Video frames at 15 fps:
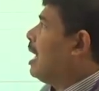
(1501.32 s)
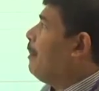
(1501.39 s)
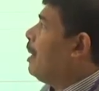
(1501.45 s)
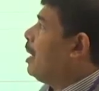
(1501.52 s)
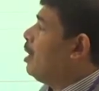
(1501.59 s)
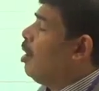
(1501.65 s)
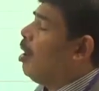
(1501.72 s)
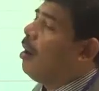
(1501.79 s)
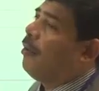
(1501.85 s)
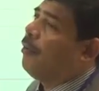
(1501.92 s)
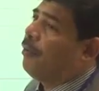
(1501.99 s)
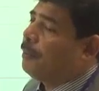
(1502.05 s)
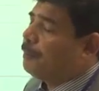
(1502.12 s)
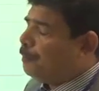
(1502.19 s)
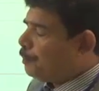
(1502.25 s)
The summary
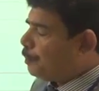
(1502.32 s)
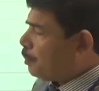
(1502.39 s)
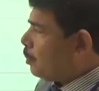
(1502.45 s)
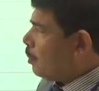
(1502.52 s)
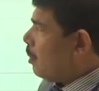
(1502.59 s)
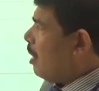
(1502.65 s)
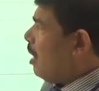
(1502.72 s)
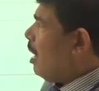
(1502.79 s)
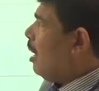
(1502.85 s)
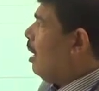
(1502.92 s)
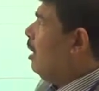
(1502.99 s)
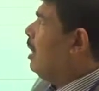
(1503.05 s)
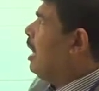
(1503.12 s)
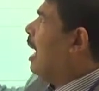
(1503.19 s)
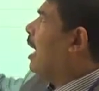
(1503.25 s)
of
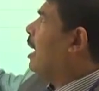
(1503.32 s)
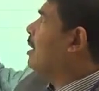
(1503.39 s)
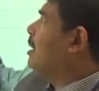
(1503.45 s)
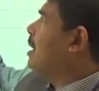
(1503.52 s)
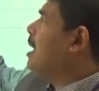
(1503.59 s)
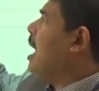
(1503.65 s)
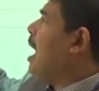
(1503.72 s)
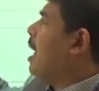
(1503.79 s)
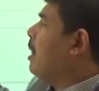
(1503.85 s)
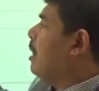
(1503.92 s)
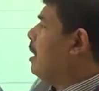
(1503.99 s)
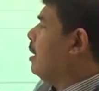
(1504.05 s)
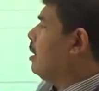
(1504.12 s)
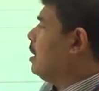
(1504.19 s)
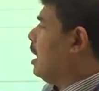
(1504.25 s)
the idea
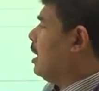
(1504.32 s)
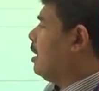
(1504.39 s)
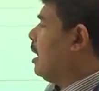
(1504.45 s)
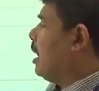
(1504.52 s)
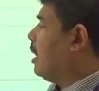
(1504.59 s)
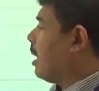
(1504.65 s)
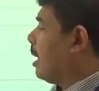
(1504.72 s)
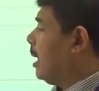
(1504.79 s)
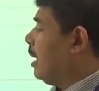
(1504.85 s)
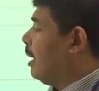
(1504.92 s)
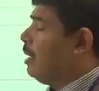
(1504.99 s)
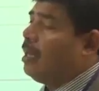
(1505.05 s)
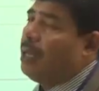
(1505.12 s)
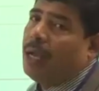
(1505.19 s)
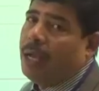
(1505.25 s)
and just the
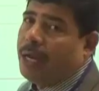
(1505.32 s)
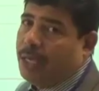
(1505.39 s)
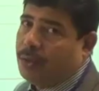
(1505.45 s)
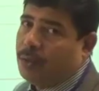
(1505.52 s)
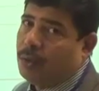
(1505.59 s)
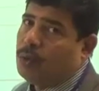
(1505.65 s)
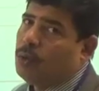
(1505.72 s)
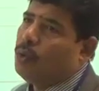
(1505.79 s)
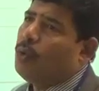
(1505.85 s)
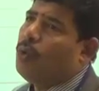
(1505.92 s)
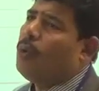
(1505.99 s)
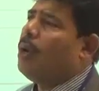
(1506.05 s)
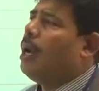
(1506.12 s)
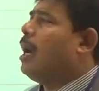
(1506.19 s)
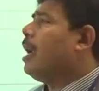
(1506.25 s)
3 reasons.
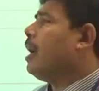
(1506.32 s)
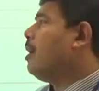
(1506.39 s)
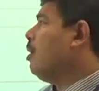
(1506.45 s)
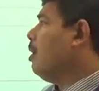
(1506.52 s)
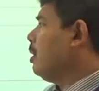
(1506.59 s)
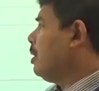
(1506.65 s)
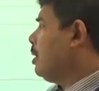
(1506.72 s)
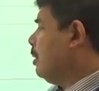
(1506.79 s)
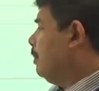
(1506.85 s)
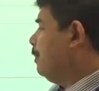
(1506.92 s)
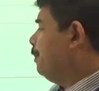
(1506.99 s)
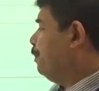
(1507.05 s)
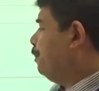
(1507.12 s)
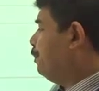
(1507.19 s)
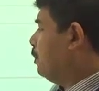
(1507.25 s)
You are not
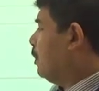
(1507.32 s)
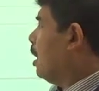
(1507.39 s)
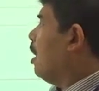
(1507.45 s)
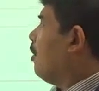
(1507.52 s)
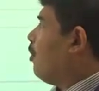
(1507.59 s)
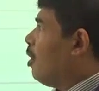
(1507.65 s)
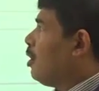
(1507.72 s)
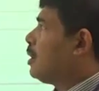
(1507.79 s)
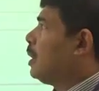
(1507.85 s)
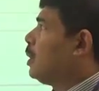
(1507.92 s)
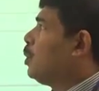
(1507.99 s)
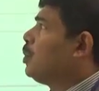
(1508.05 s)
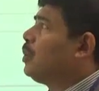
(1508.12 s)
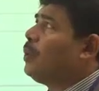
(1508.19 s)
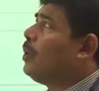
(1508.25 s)

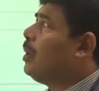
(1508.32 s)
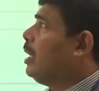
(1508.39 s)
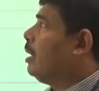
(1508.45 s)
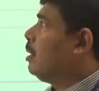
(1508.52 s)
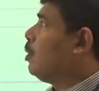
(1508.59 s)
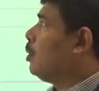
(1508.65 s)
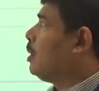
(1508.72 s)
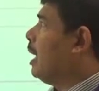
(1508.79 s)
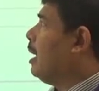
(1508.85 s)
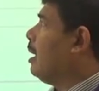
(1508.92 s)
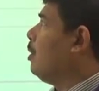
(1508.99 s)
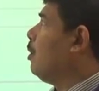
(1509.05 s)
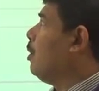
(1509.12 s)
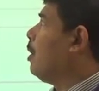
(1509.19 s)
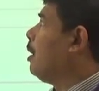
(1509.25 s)
forced to tell
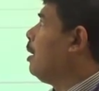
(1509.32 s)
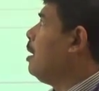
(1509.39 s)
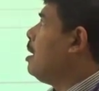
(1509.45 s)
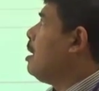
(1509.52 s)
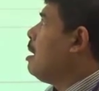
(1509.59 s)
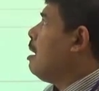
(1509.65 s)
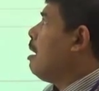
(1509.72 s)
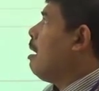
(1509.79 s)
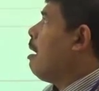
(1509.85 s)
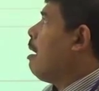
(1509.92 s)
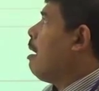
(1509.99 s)
your